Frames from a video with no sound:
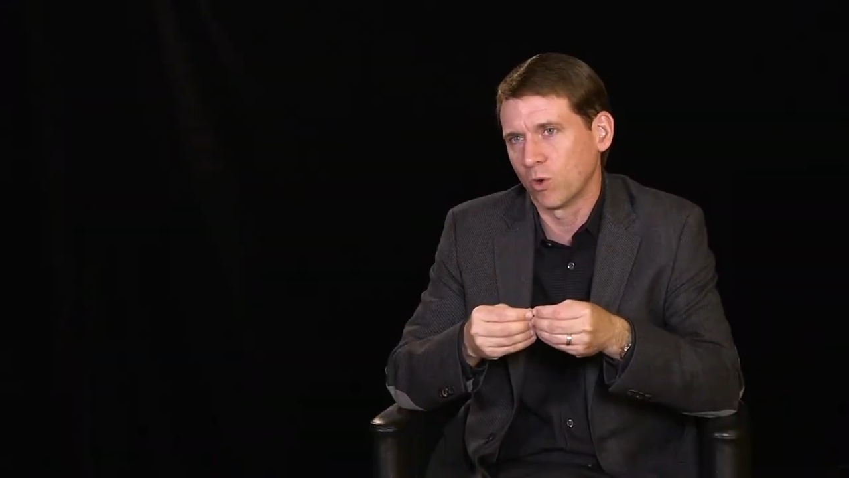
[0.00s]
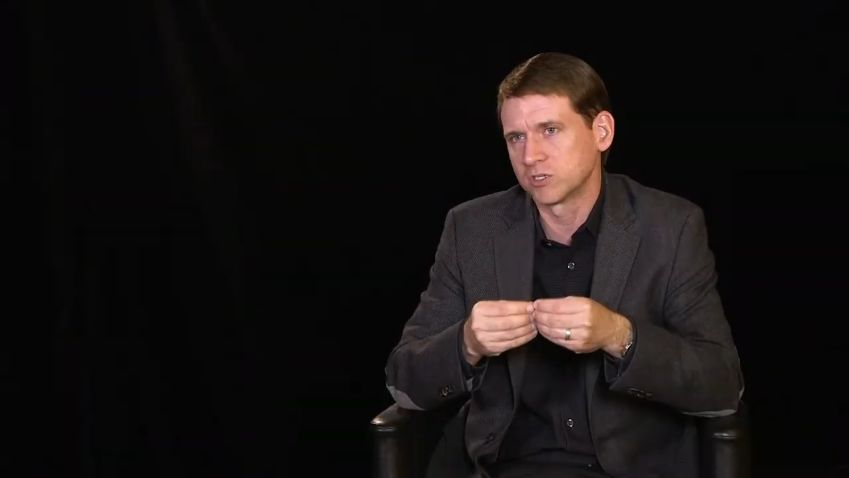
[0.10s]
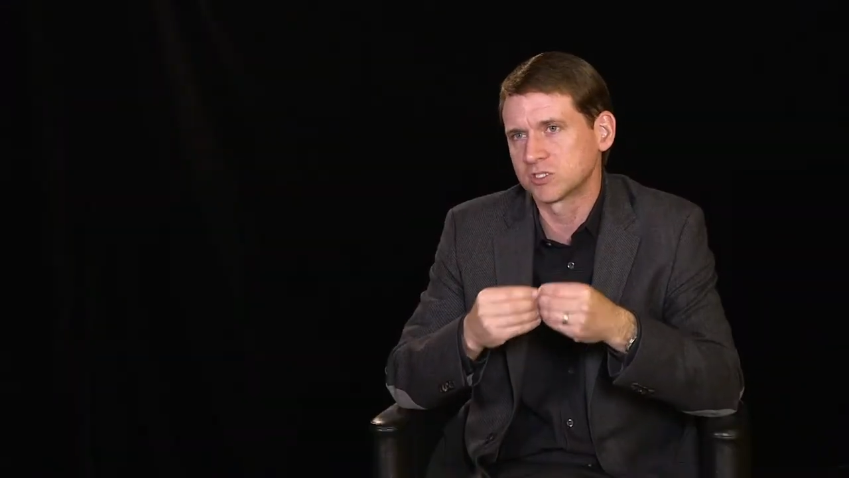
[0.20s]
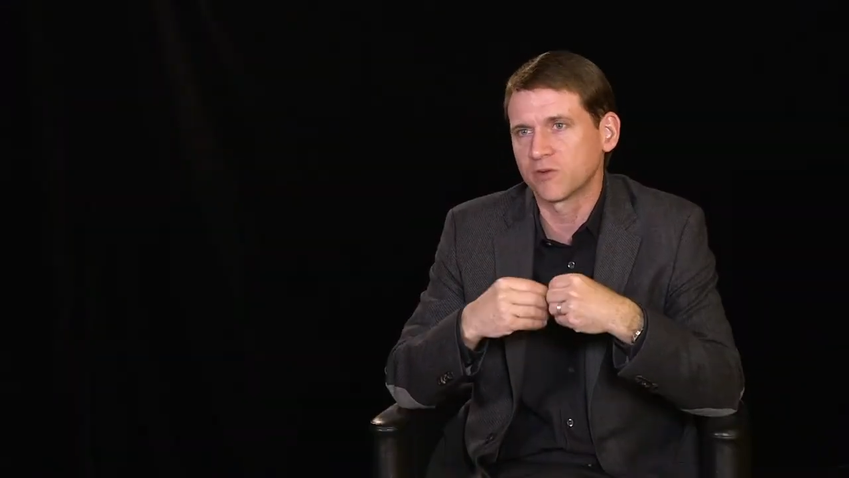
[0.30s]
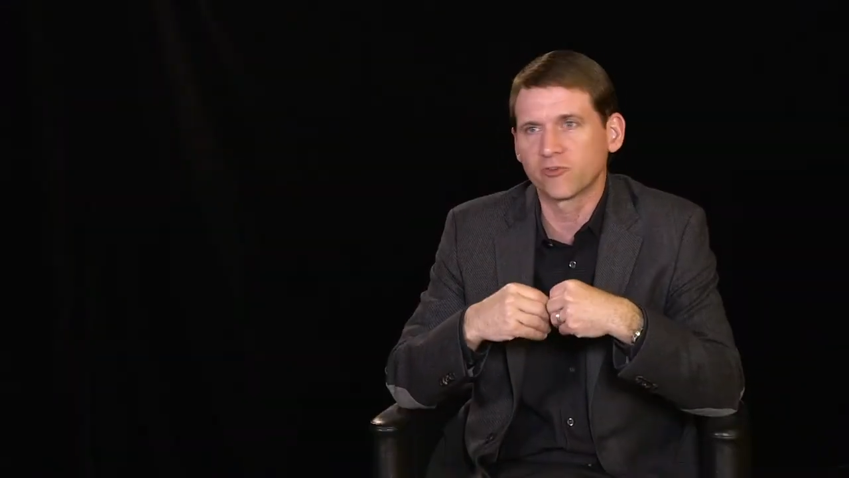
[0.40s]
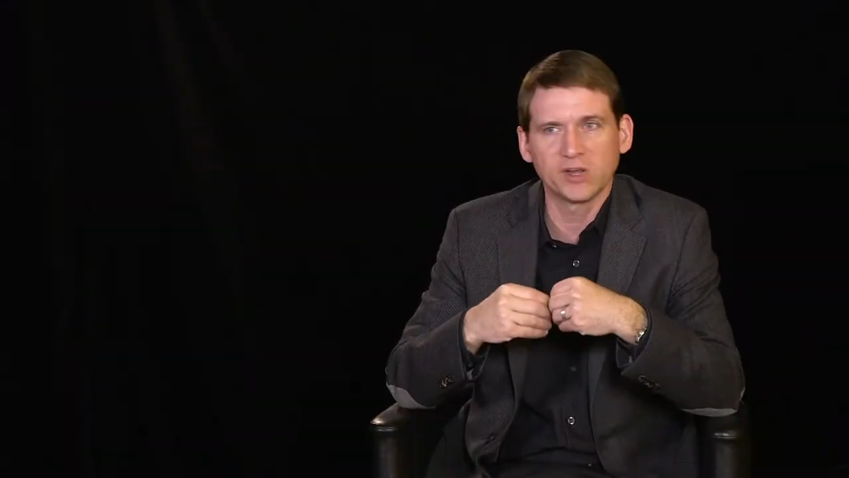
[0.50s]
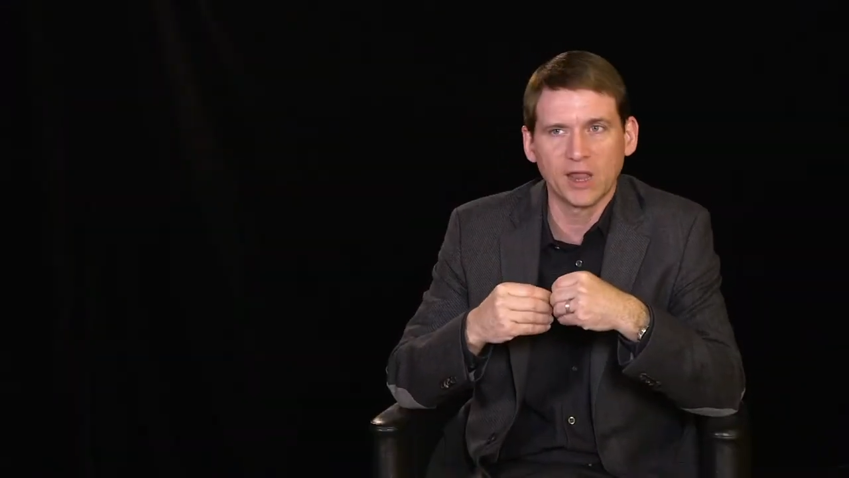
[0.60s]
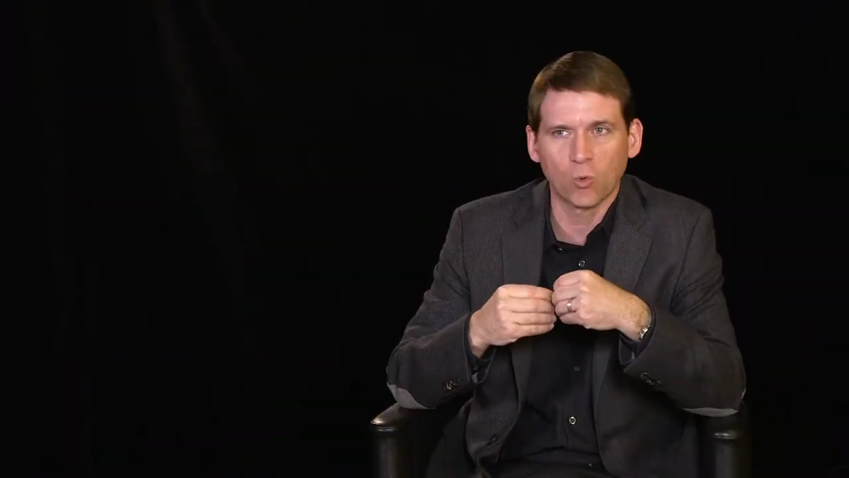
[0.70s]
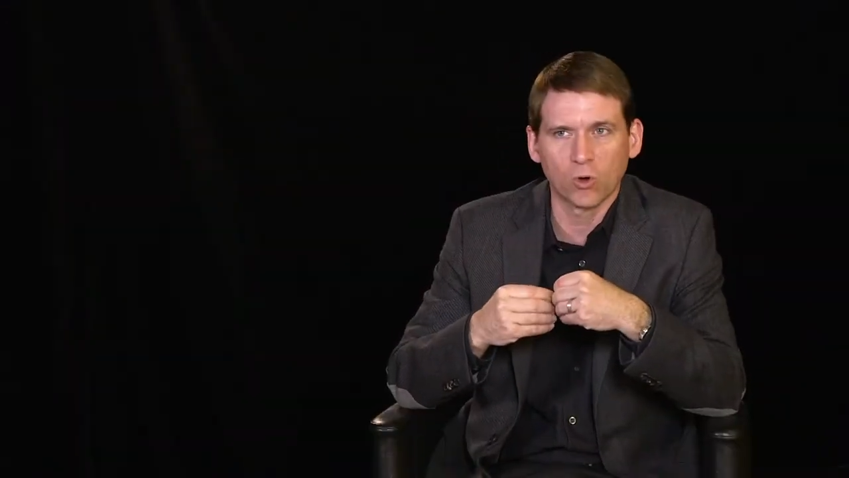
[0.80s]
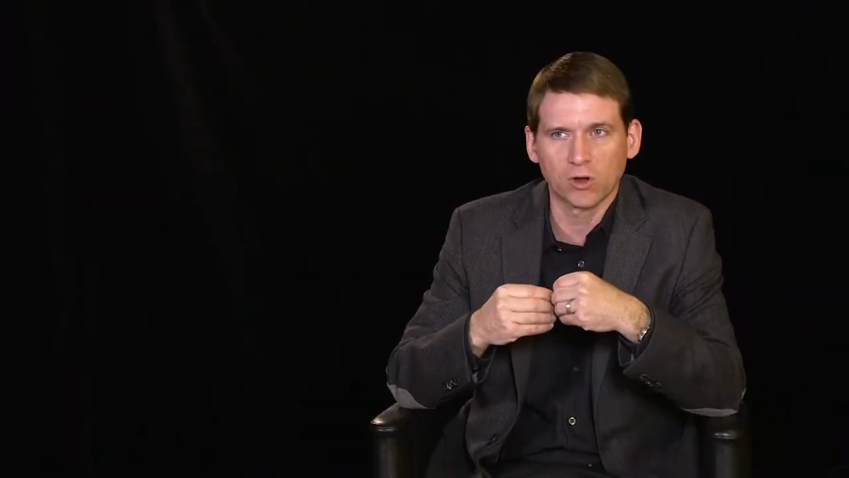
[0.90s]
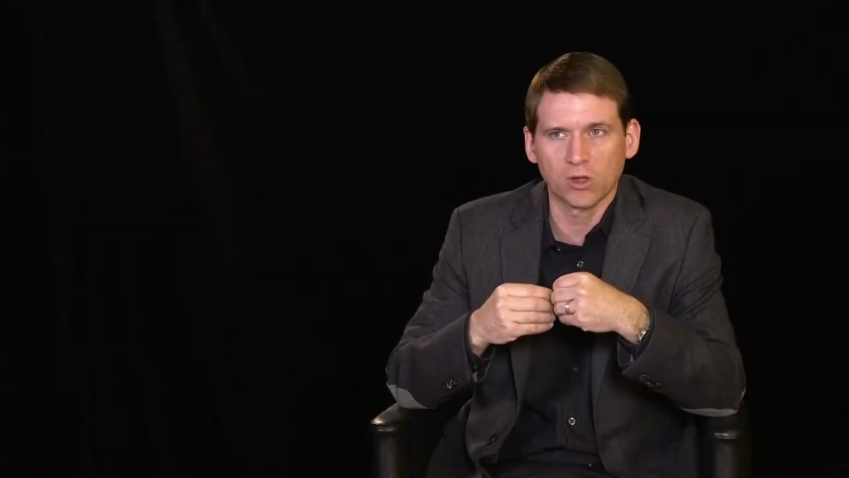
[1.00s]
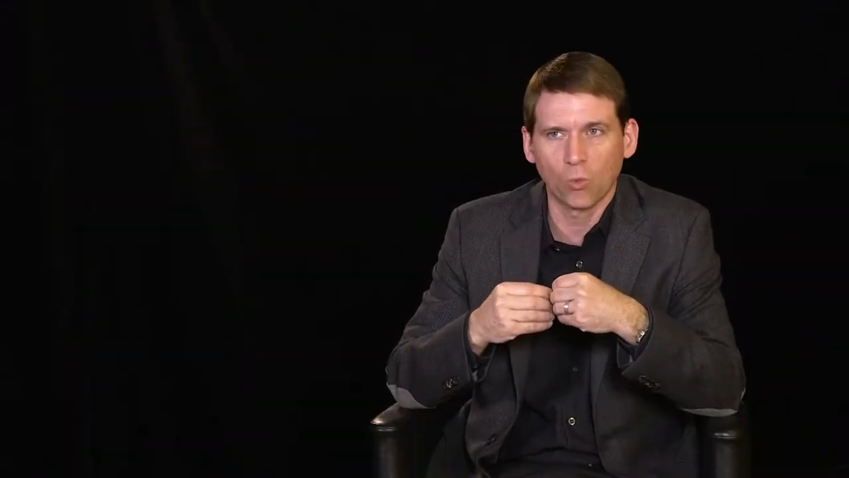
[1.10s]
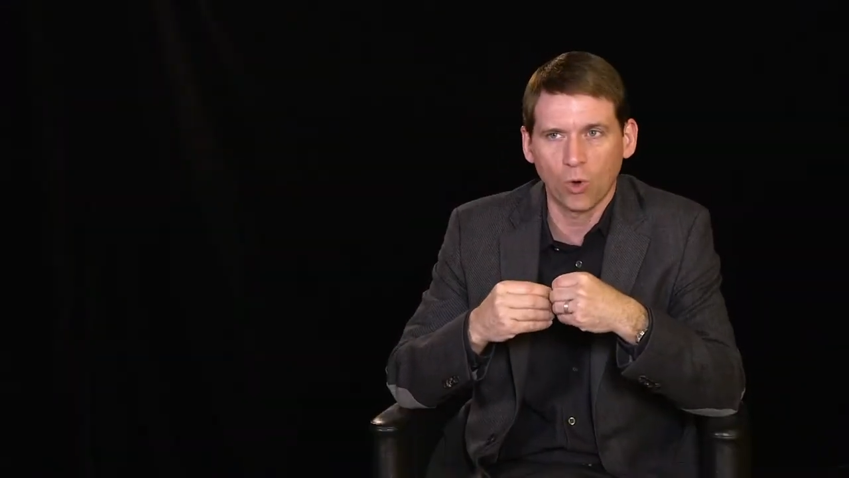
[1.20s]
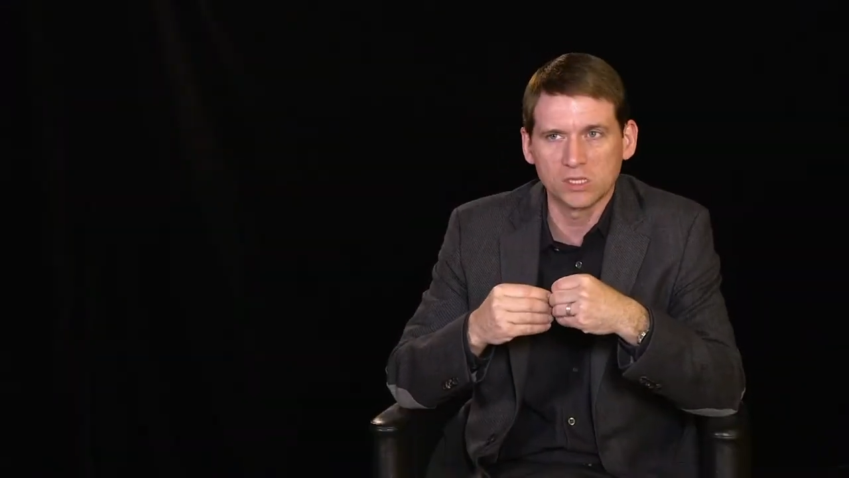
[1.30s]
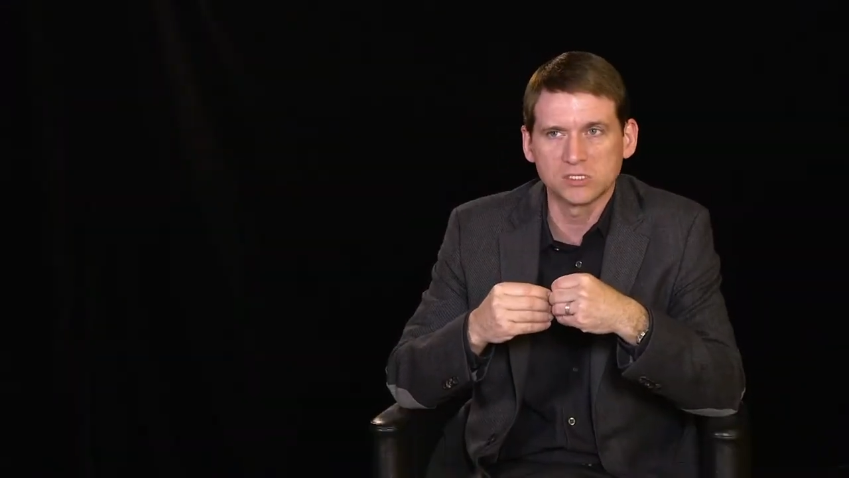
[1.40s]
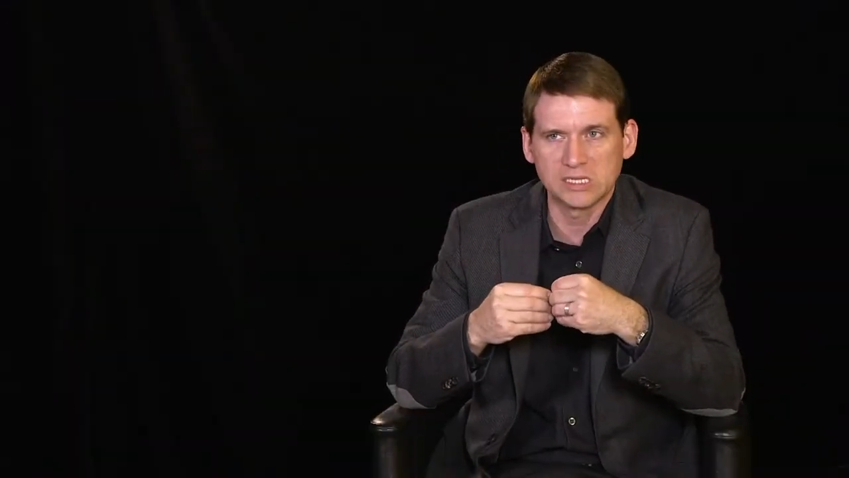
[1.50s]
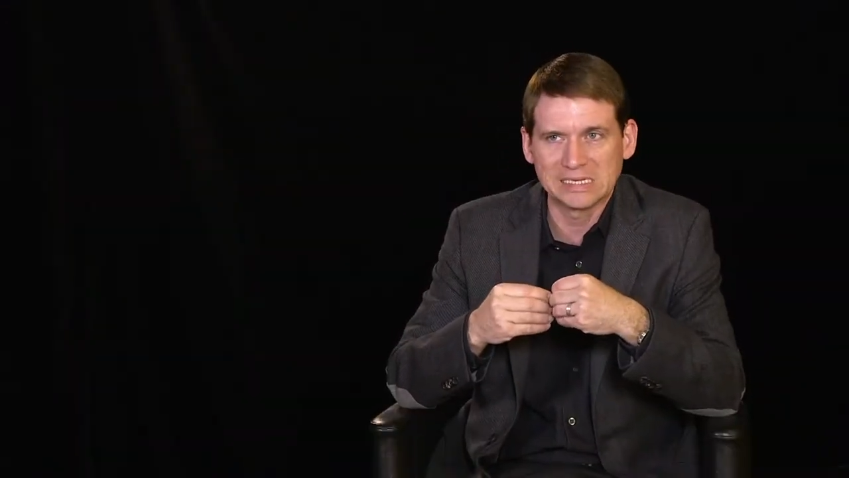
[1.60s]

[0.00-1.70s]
Where Discovery Network was